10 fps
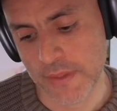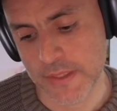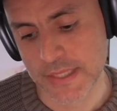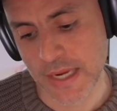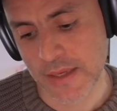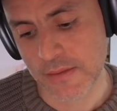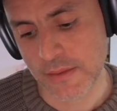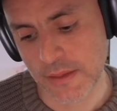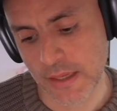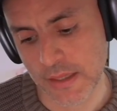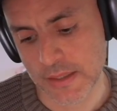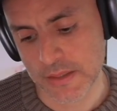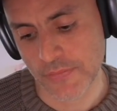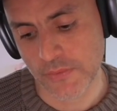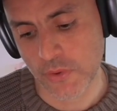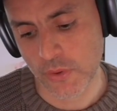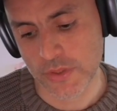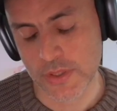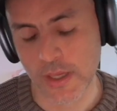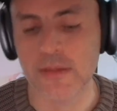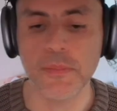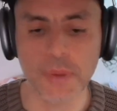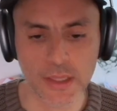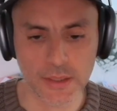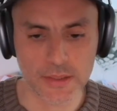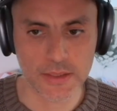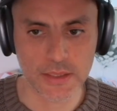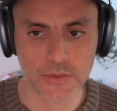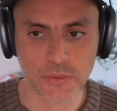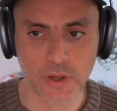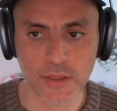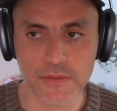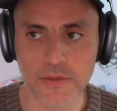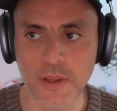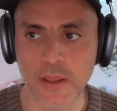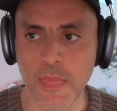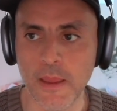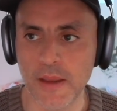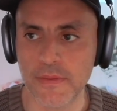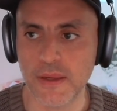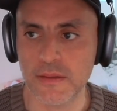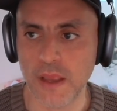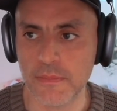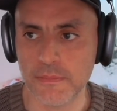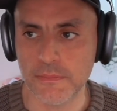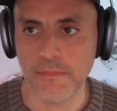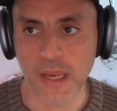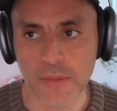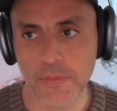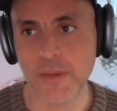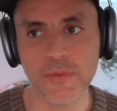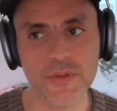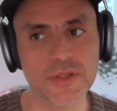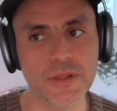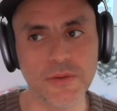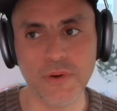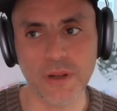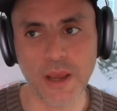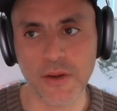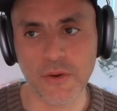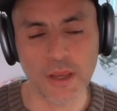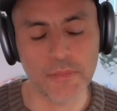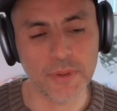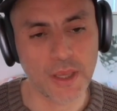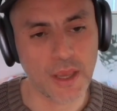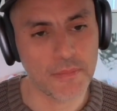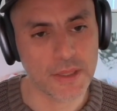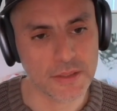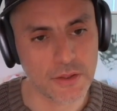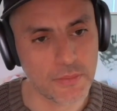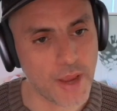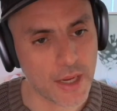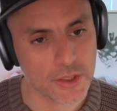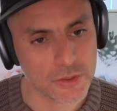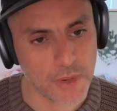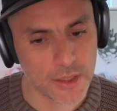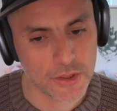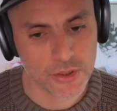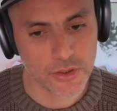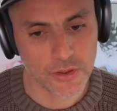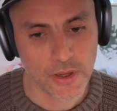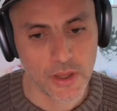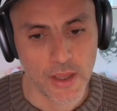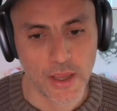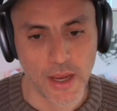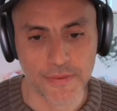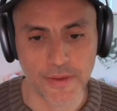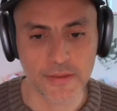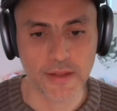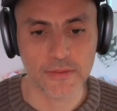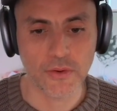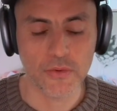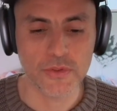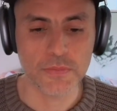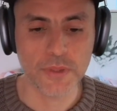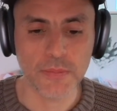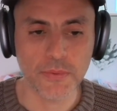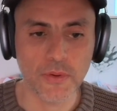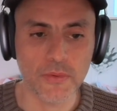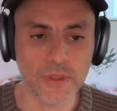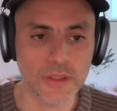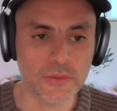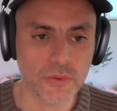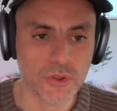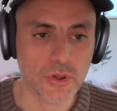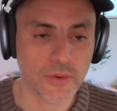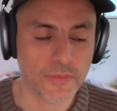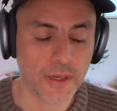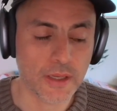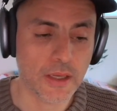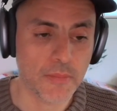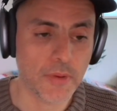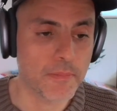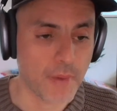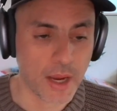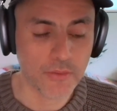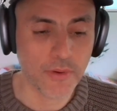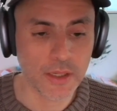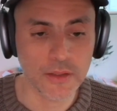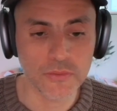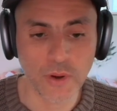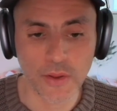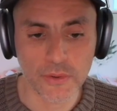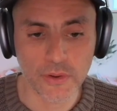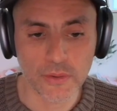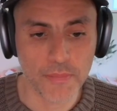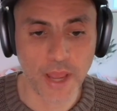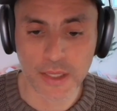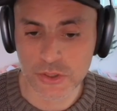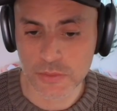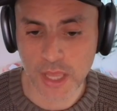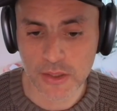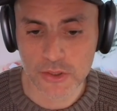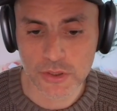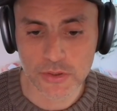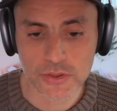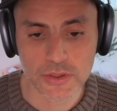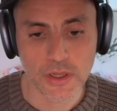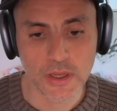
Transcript: the second thing is, of course, like dependencies, right? I think that many people still rely on npm as their package manager. I think that those people need to start thinking about migrating to other package managers,